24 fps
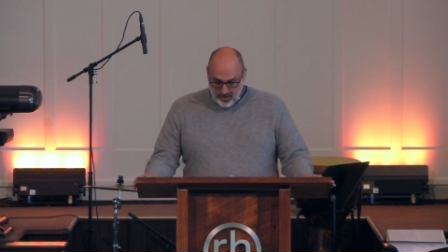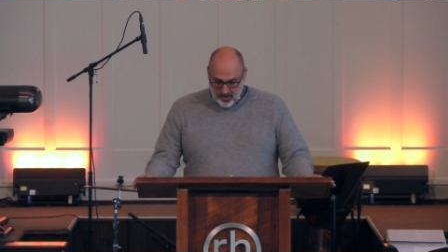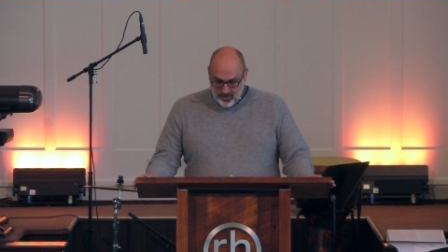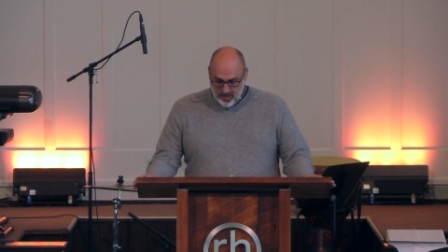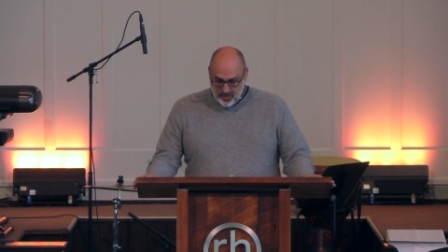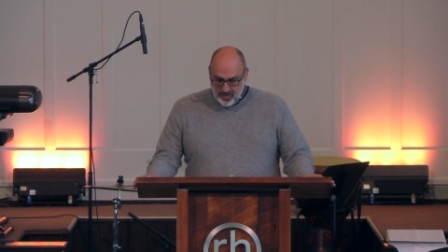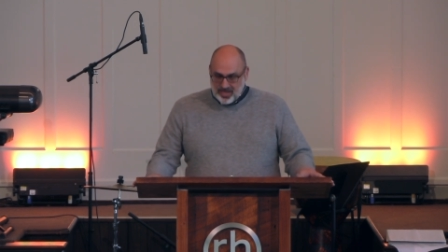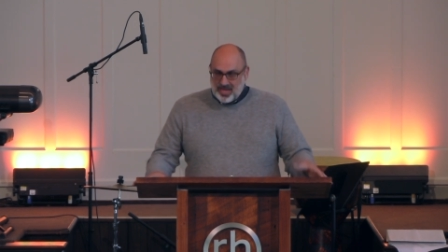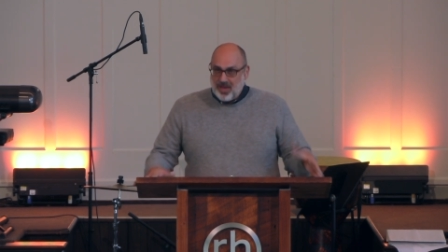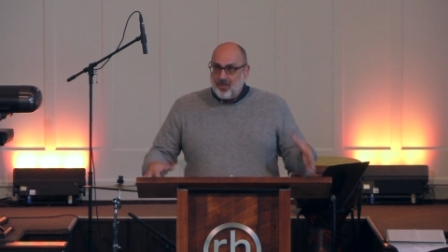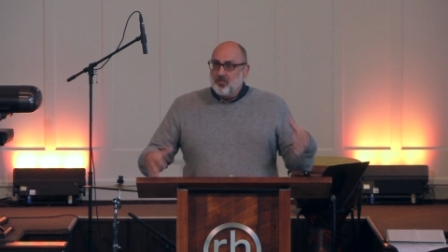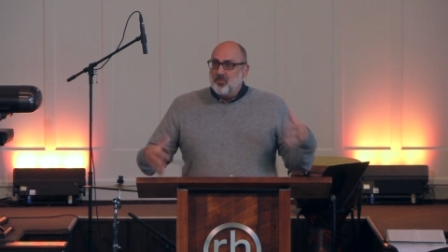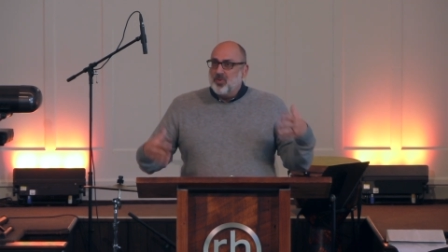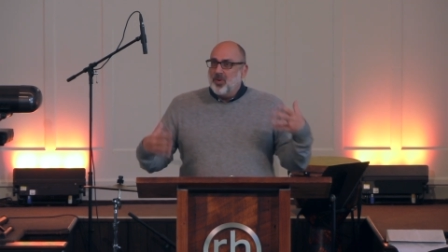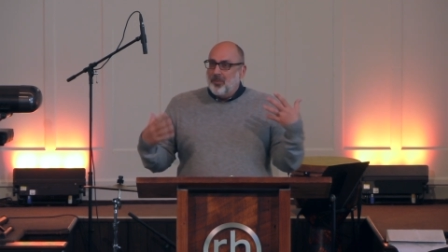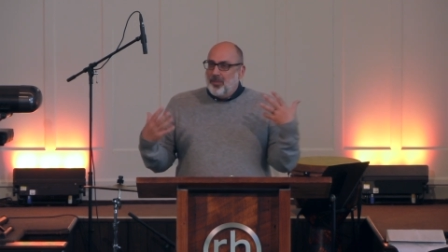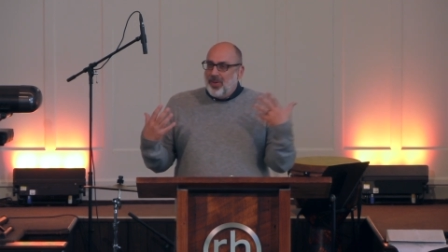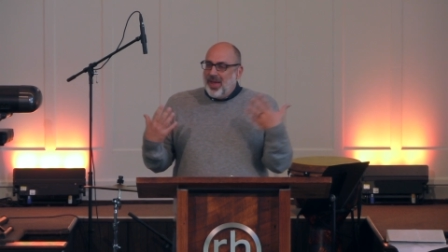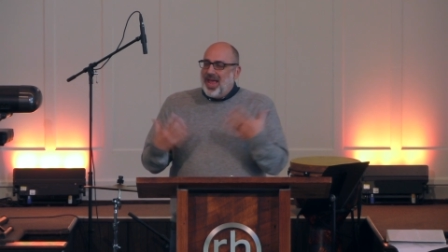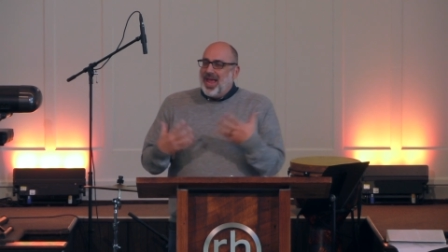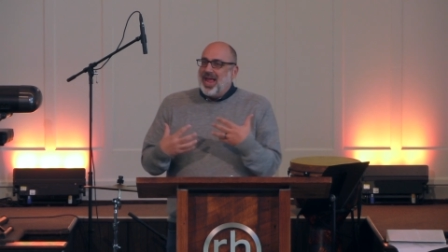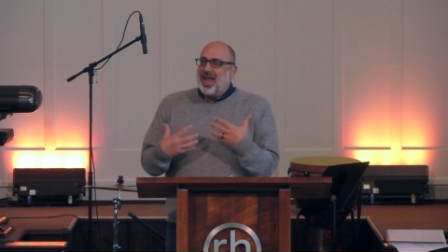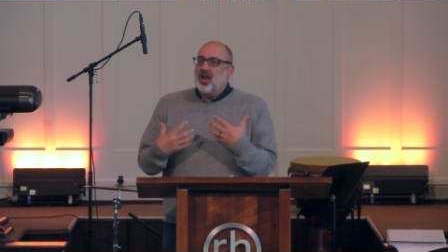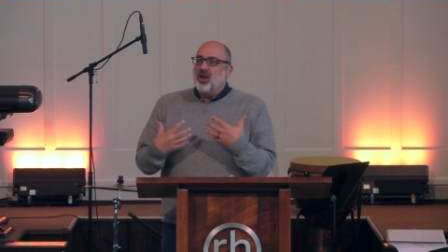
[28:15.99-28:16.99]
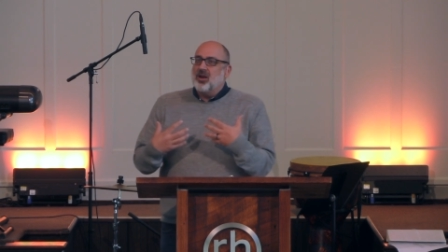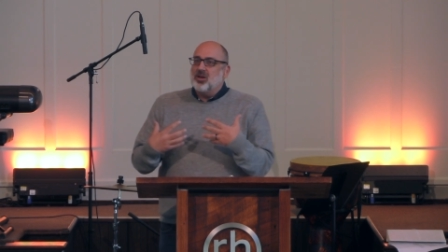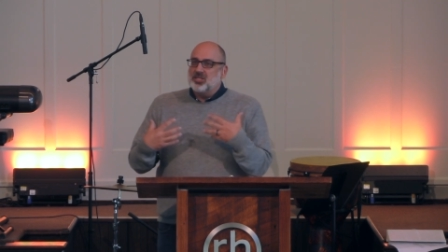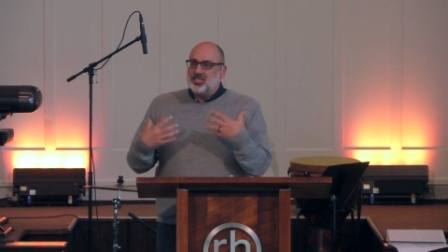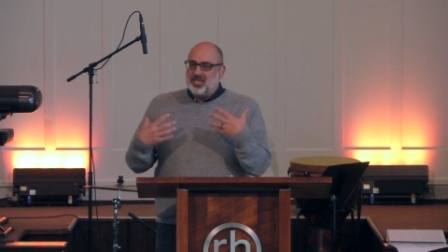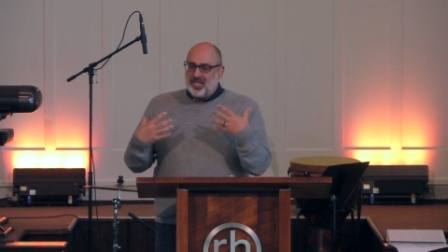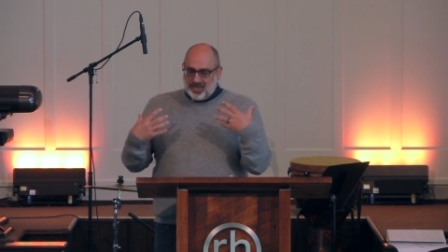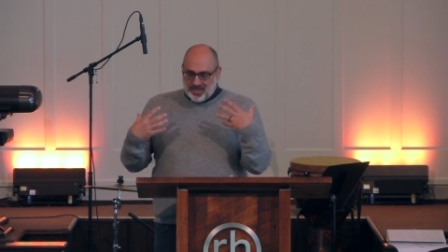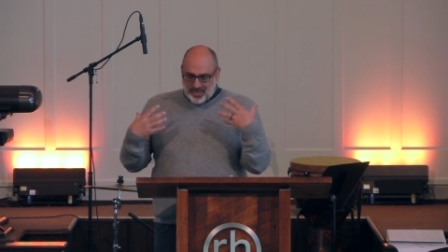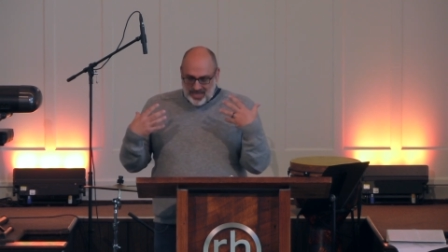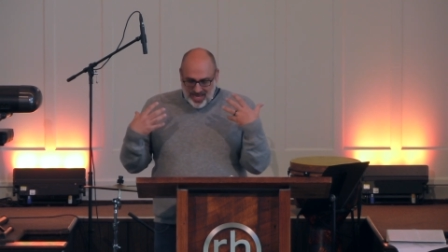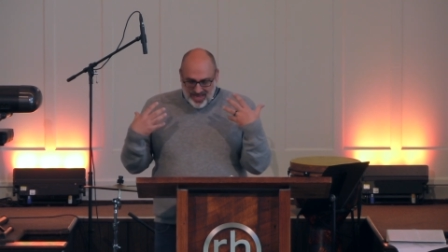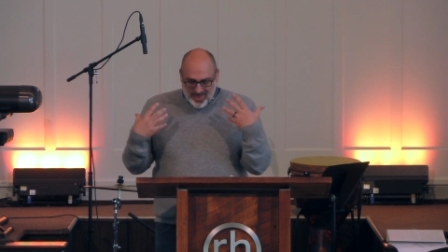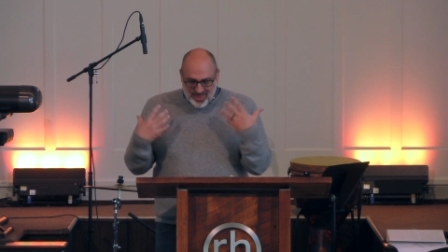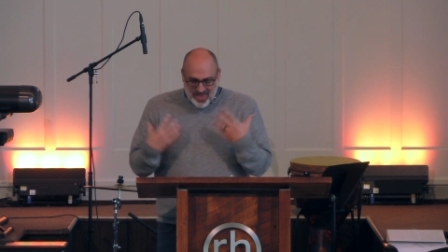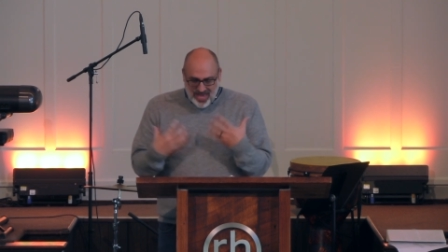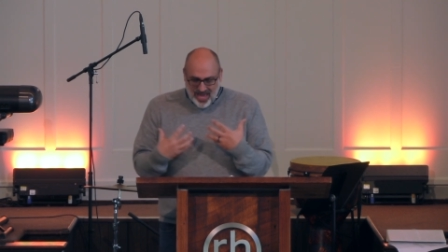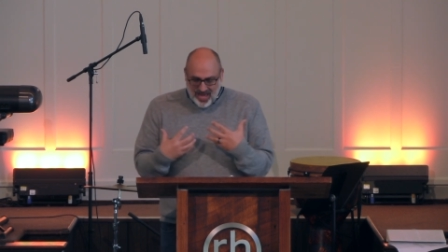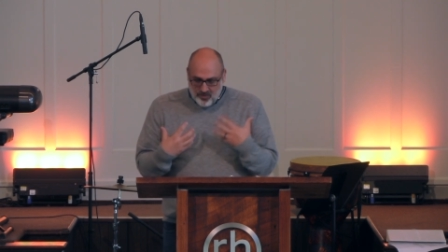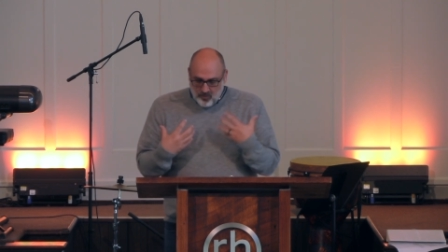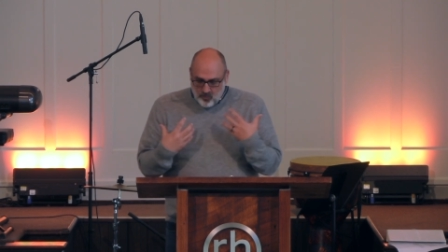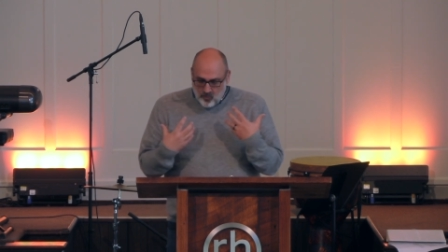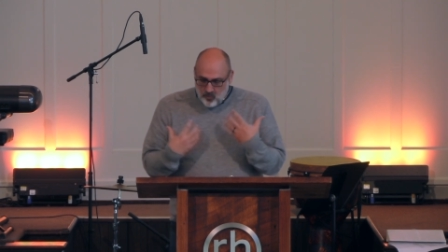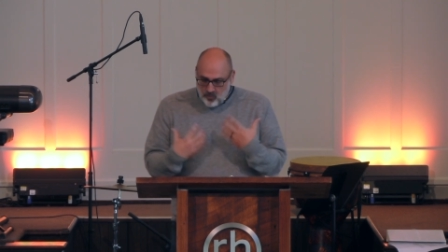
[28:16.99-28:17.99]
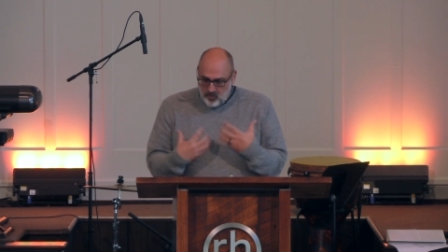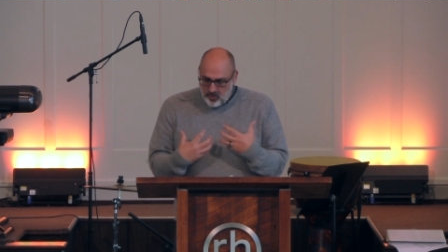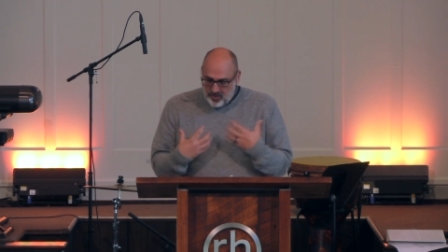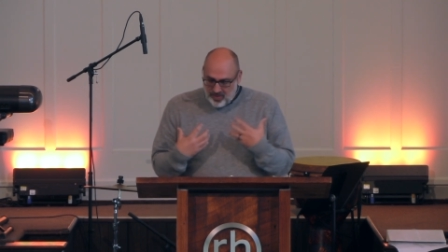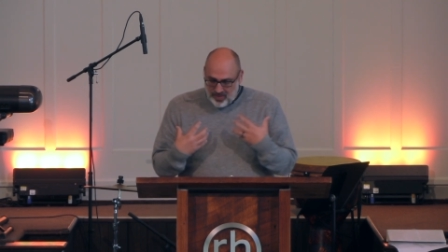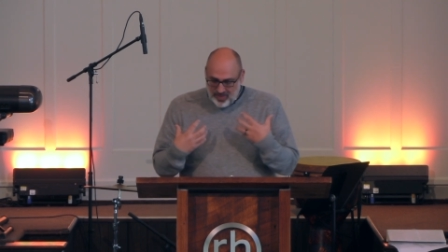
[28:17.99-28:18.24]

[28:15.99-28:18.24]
Come prepared to let that